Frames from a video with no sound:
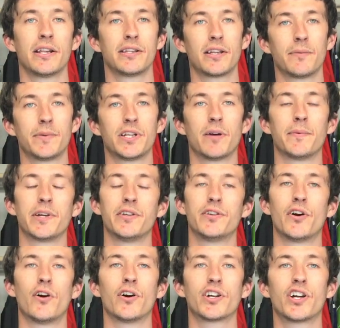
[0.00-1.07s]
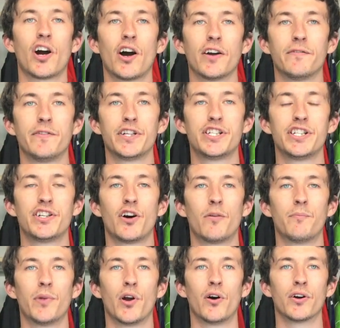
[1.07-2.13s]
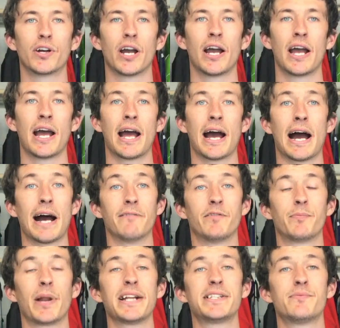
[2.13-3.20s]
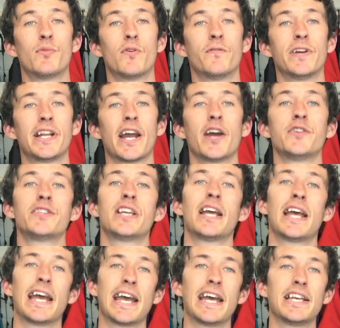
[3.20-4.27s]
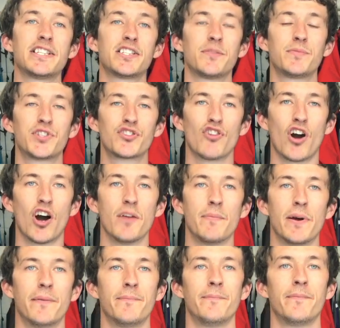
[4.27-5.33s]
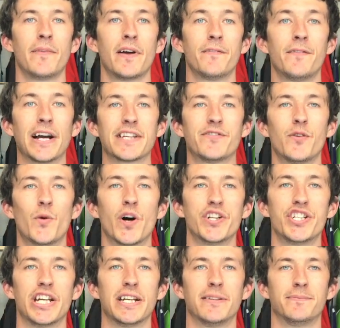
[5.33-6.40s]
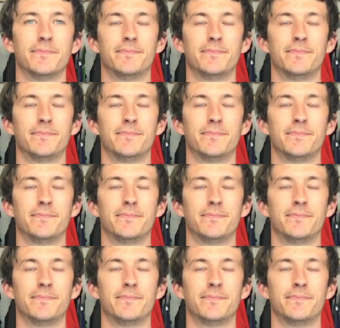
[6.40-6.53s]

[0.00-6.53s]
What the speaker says: www.kayakfishing.blog, and for plenty more videos hit subscribe. Thanks for watching.